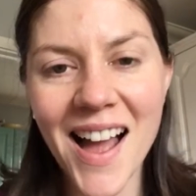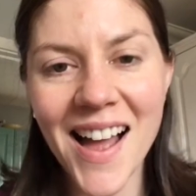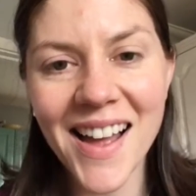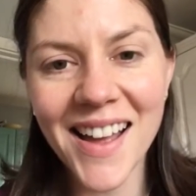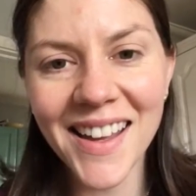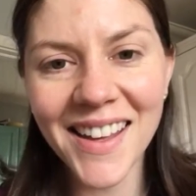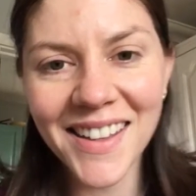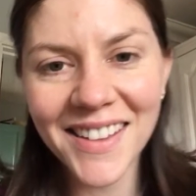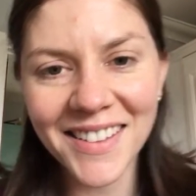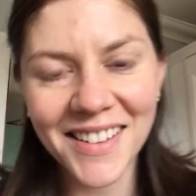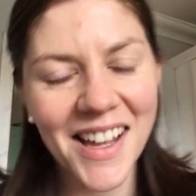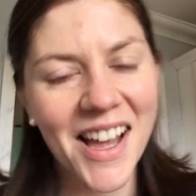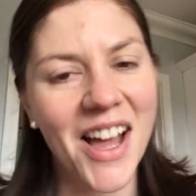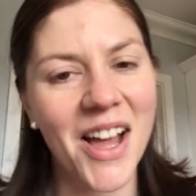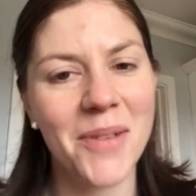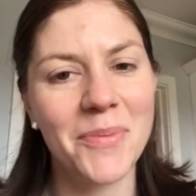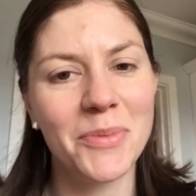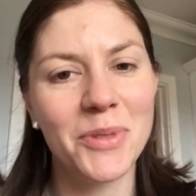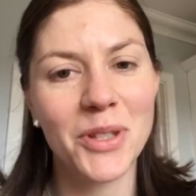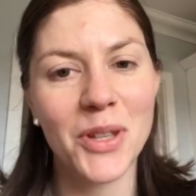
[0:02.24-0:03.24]
Hi,
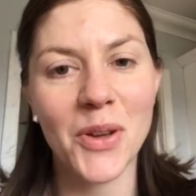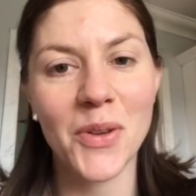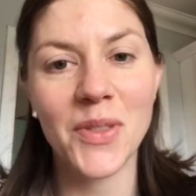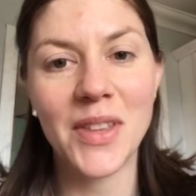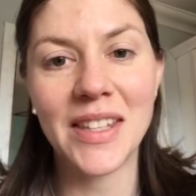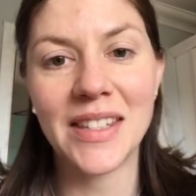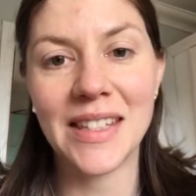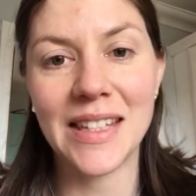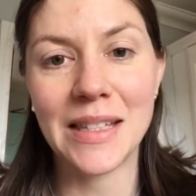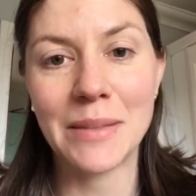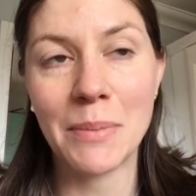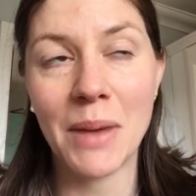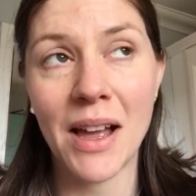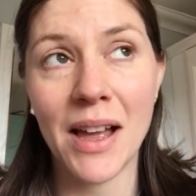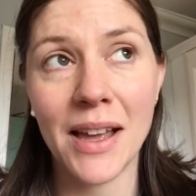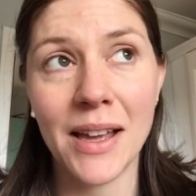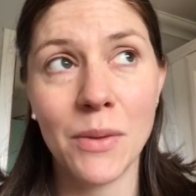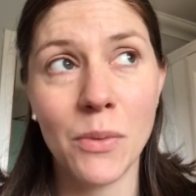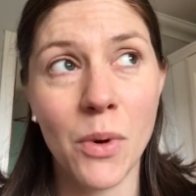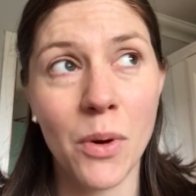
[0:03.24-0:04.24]
so this is
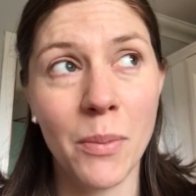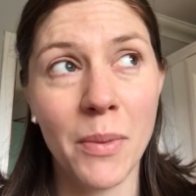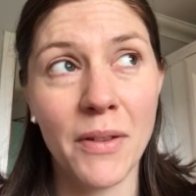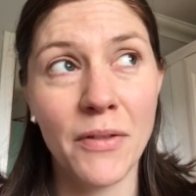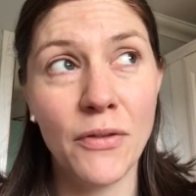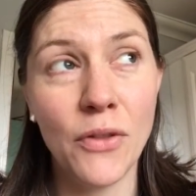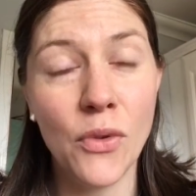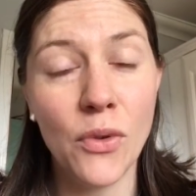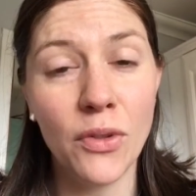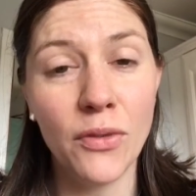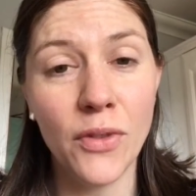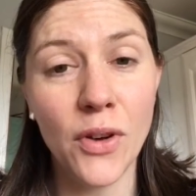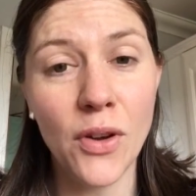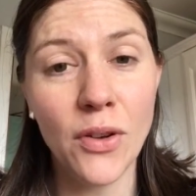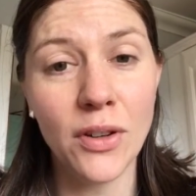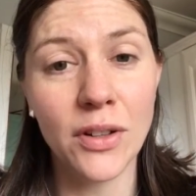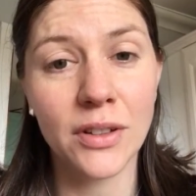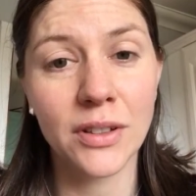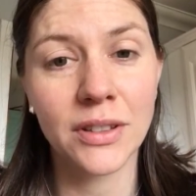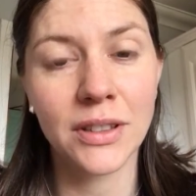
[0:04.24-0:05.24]
my fourth
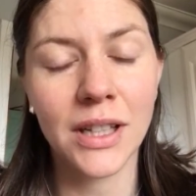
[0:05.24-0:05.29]
vlog.